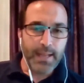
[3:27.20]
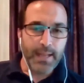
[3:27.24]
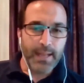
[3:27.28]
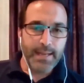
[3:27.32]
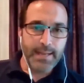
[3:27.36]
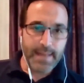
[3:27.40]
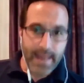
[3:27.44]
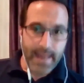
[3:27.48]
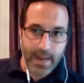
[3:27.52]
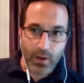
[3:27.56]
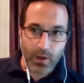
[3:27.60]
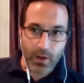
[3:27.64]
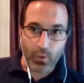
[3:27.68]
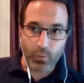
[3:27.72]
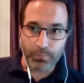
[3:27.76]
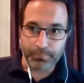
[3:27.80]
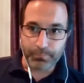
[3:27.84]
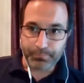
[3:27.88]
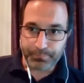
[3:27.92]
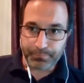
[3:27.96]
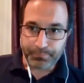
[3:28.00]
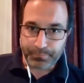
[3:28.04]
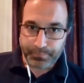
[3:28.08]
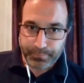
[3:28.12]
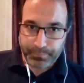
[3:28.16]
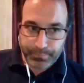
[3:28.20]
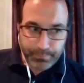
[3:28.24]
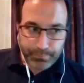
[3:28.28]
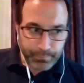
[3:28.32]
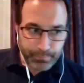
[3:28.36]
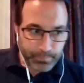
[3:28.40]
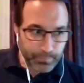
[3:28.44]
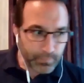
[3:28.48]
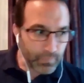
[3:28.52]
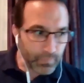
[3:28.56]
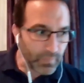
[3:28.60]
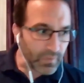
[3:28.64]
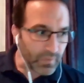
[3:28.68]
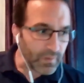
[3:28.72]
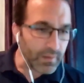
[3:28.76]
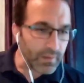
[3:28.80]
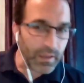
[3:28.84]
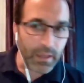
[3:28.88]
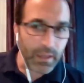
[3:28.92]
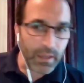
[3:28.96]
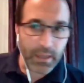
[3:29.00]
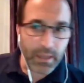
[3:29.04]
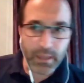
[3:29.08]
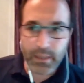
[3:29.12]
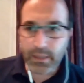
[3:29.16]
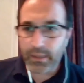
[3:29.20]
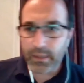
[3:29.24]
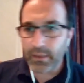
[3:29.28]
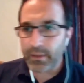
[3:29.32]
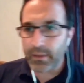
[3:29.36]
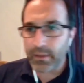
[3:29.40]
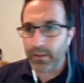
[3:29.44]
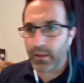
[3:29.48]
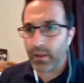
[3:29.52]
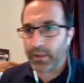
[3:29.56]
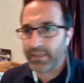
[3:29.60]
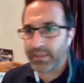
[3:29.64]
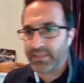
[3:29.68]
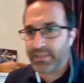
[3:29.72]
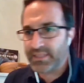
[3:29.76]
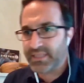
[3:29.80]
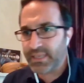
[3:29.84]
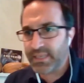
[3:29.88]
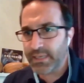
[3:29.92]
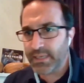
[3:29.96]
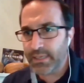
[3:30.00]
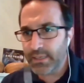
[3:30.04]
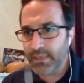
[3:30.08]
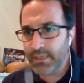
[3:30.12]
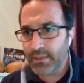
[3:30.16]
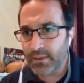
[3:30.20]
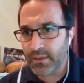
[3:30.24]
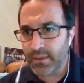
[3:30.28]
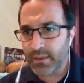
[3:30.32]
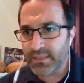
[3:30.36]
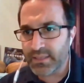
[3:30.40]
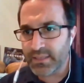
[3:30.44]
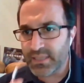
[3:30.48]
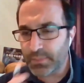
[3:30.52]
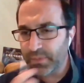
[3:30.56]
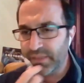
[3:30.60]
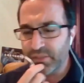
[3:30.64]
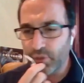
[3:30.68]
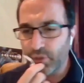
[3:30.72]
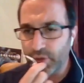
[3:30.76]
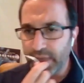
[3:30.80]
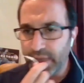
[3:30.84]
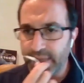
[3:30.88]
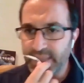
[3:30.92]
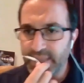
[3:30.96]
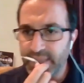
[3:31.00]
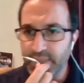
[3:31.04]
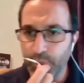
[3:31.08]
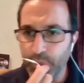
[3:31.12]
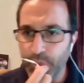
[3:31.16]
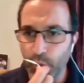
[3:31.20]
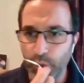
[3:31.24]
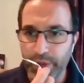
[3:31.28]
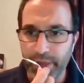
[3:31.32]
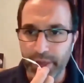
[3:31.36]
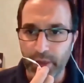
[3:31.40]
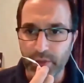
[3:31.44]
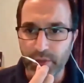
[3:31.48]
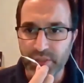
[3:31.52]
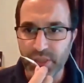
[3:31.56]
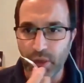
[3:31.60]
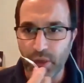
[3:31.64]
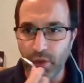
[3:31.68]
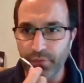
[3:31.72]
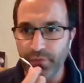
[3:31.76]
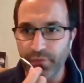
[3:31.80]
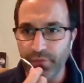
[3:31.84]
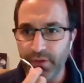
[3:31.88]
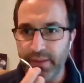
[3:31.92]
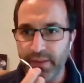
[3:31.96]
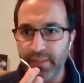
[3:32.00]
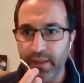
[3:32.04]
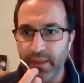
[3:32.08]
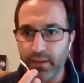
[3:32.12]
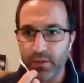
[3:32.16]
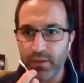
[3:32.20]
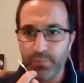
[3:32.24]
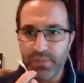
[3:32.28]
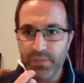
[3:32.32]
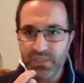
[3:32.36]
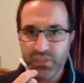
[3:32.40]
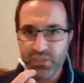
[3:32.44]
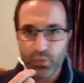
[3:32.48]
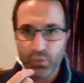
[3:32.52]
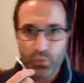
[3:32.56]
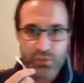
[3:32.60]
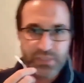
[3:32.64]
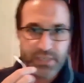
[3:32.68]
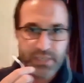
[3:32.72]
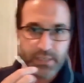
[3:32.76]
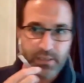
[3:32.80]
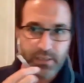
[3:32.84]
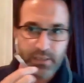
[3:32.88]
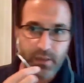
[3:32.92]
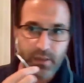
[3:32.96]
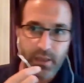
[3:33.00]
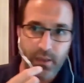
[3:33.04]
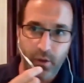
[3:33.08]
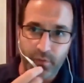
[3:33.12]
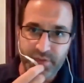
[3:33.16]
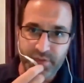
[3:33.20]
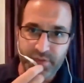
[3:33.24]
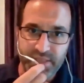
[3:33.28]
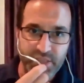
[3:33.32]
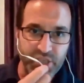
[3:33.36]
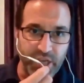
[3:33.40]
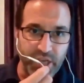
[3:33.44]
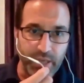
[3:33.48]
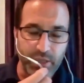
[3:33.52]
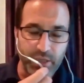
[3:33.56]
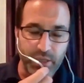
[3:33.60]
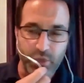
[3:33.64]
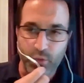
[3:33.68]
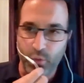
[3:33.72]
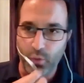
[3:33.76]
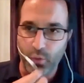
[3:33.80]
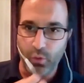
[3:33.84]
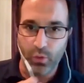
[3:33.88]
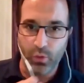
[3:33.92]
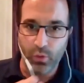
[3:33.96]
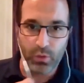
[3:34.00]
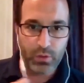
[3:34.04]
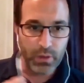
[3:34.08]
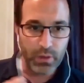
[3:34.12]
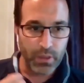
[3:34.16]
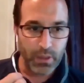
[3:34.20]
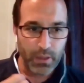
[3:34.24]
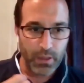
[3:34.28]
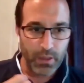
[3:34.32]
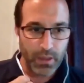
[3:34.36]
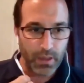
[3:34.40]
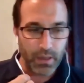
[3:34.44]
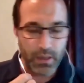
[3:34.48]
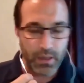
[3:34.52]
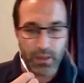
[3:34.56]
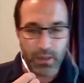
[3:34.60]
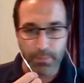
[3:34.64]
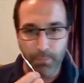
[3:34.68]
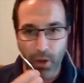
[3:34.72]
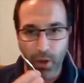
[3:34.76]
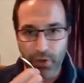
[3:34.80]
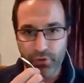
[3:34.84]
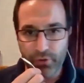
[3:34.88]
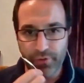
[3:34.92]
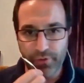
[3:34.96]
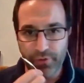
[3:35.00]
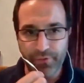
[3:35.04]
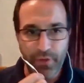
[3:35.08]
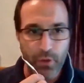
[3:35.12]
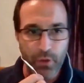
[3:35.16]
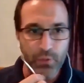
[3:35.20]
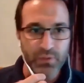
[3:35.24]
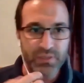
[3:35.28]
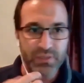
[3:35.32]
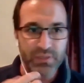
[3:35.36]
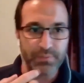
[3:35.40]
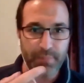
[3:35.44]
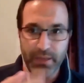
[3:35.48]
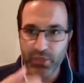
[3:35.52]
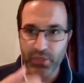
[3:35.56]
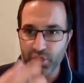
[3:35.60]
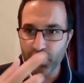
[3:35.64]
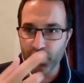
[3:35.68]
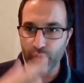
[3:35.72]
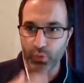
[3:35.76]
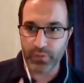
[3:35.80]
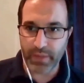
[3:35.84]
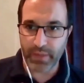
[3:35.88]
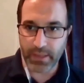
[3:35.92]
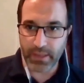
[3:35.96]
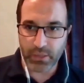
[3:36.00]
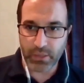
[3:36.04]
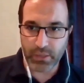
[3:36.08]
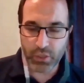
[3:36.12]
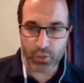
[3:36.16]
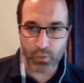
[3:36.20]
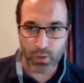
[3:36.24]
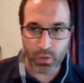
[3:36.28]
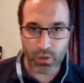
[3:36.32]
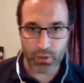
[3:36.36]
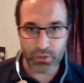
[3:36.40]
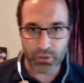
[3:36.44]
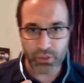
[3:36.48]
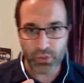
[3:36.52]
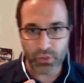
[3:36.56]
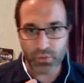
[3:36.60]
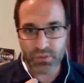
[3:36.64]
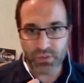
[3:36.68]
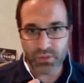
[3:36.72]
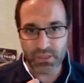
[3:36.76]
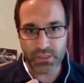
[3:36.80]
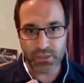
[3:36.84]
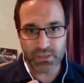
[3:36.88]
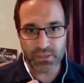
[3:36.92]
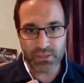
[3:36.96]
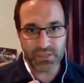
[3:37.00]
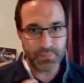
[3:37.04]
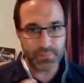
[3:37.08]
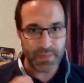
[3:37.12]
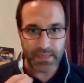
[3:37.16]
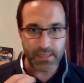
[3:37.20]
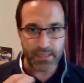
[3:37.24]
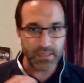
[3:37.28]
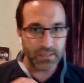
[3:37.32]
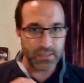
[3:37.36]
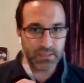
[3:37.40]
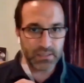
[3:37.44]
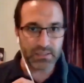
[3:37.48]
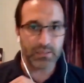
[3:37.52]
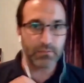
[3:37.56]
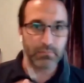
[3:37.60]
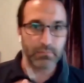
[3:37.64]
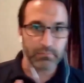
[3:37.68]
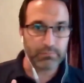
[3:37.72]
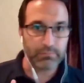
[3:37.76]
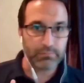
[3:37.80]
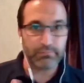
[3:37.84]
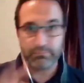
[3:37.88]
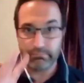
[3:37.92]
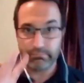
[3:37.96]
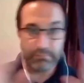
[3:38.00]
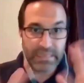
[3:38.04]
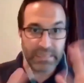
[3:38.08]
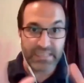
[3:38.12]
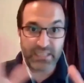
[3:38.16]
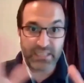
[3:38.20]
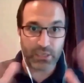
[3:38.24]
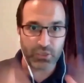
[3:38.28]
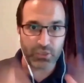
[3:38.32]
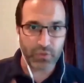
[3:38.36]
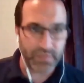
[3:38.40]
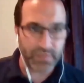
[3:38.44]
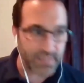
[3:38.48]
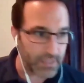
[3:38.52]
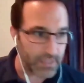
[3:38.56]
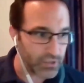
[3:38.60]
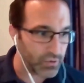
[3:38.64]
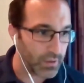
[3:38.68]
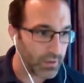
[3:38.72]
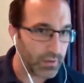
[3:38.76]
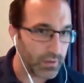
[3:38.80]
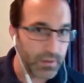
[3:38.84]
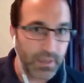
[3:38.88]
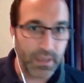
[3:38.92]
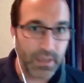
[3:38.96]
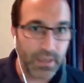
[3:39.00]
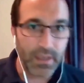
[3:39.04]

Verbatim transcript: Now, I can see somebody's not getting some audio, so hopefully that can be sorted. obviously, check your uh, microphones and make sure that you are using your speakers and etc cetera, etc cetera.